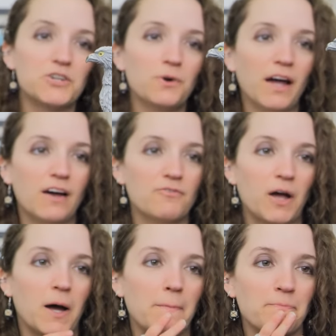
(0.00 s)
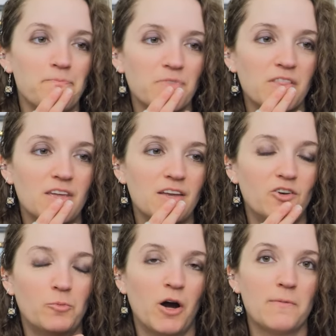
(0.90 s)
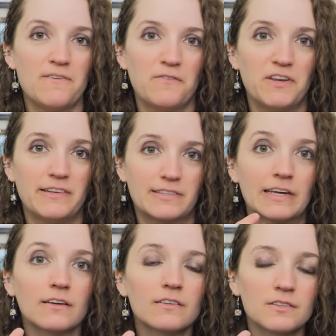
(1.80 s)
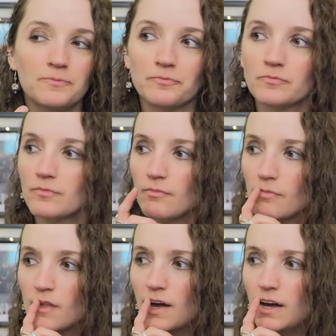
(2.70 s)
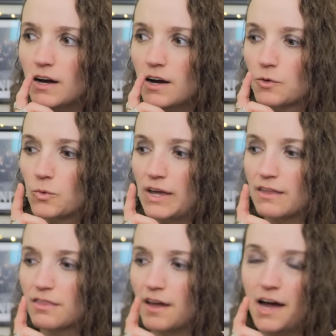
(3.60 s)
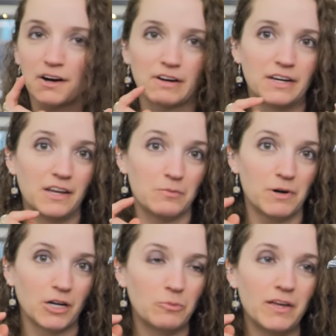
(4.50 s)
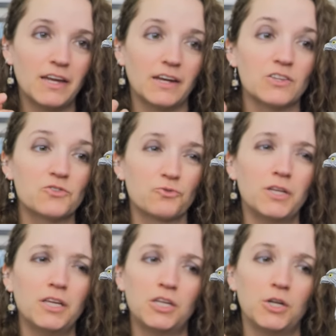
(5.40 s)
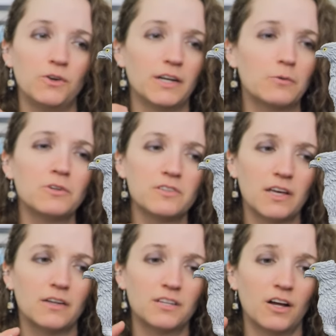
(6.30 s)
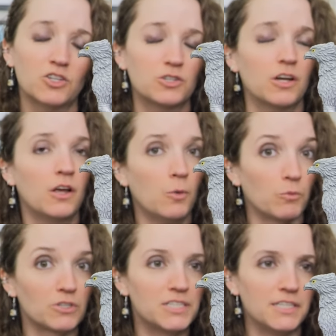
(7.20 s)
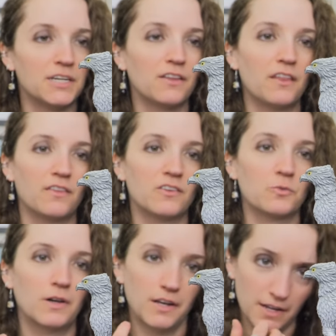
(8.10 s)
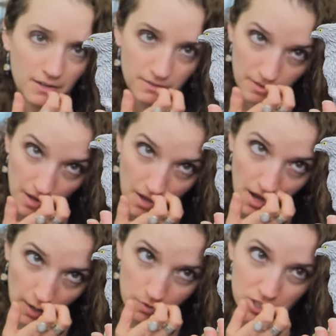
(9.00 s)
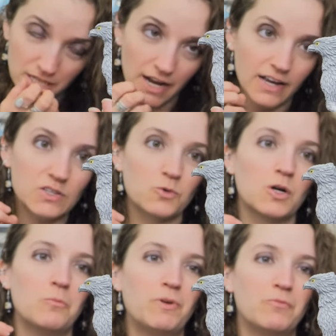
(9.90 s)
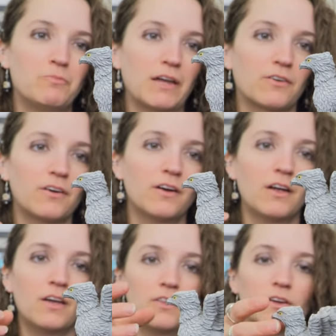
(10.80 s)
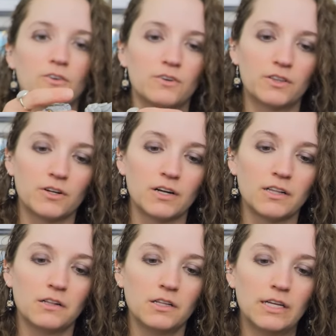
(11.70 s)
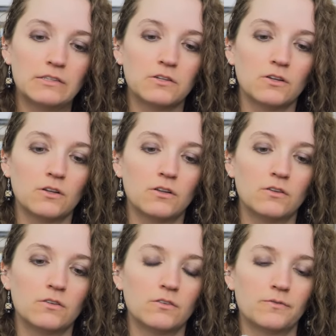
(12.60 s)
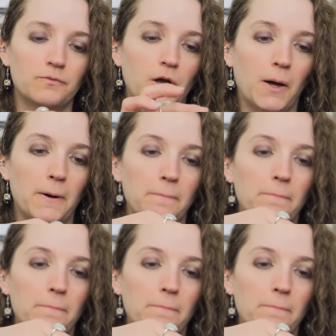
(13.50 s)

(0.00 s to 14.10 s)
do have the Department 56 with Hagrid and Buckbeak, and it's really cute. And I will say a touch more detailed than this one is. I wish the eyes were a bit better. They're a little, I